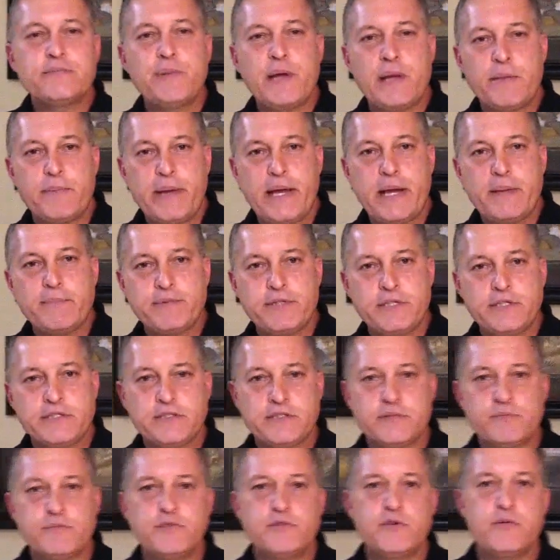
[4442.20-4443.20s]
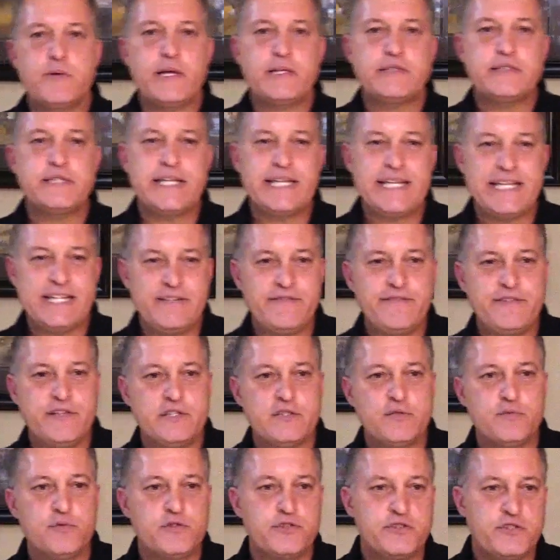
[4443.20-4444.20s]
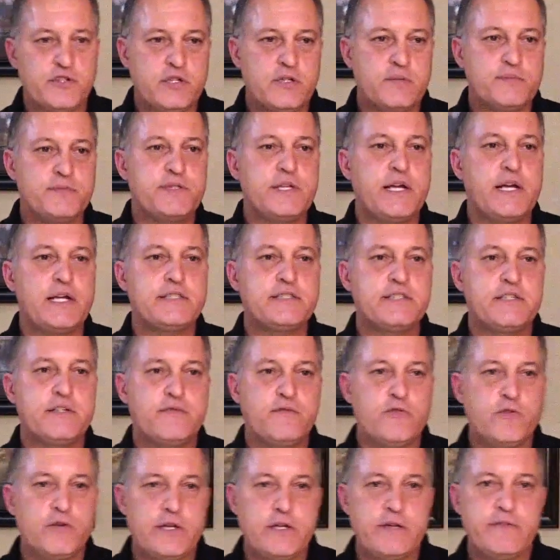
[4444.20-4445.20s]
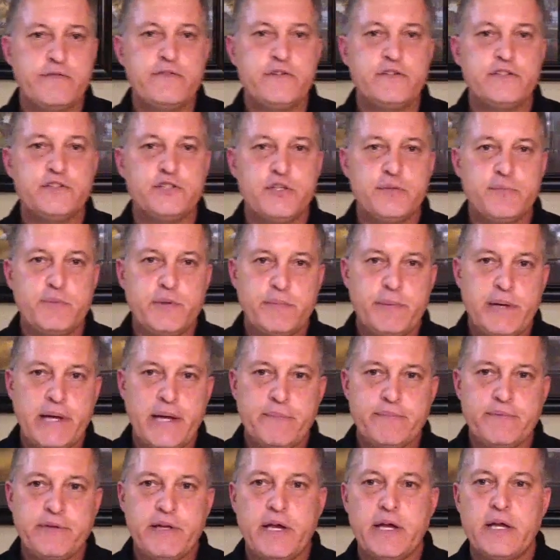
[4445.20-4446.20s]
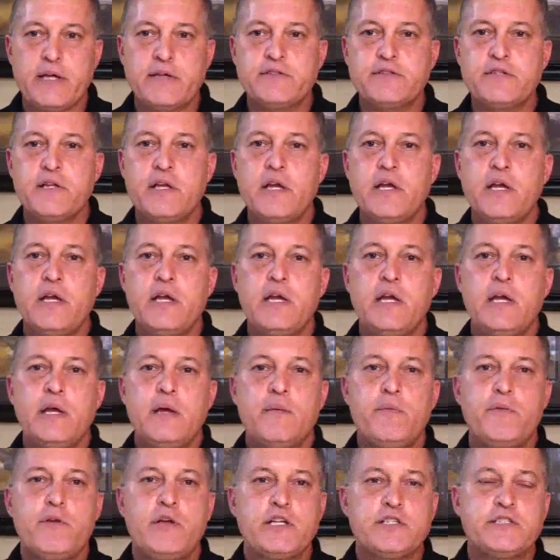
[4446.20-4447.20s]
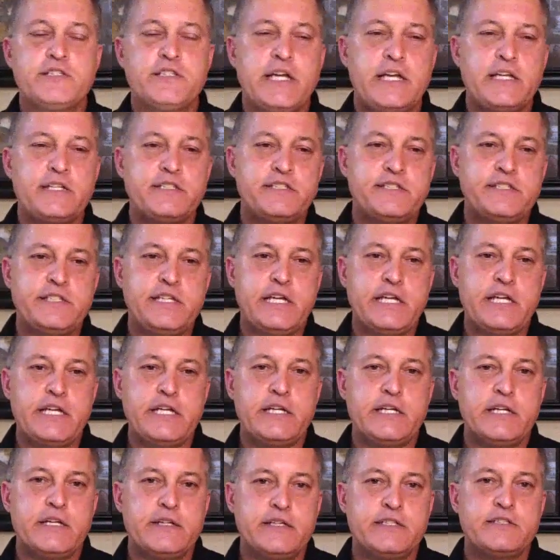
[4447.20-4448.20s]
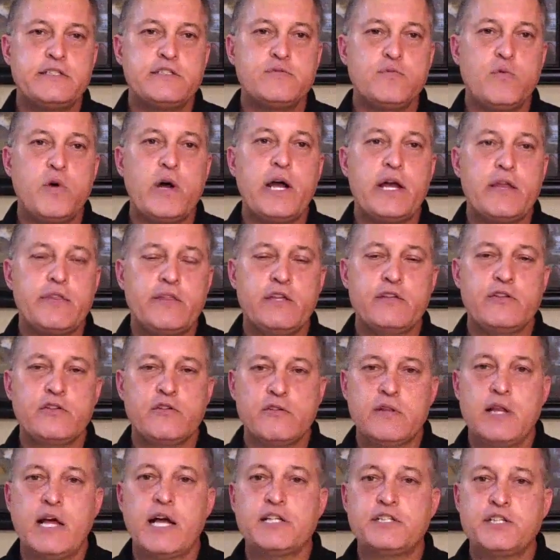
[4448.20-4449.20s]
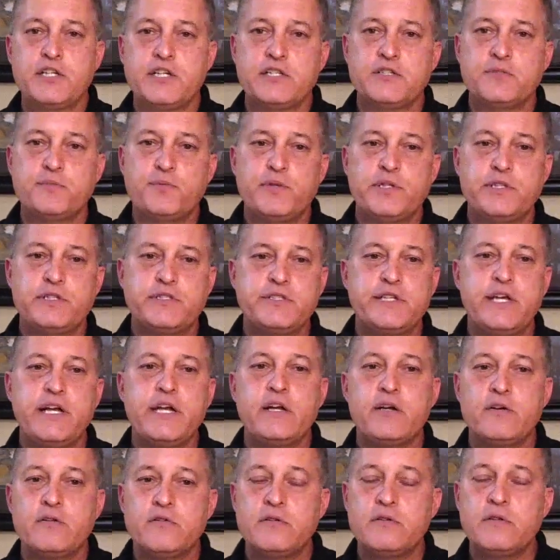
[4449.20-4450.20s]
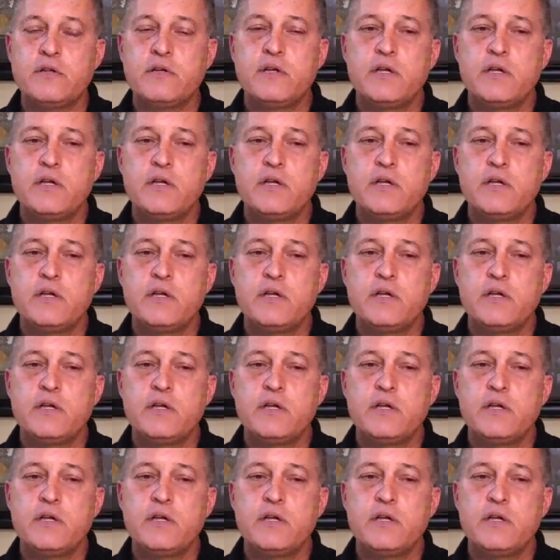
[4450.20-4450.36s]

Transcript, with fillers: by baptism. So, as infants were circumcised, therefore infants should be baptized. Because they see, and this is why I think their logic is pretty sound,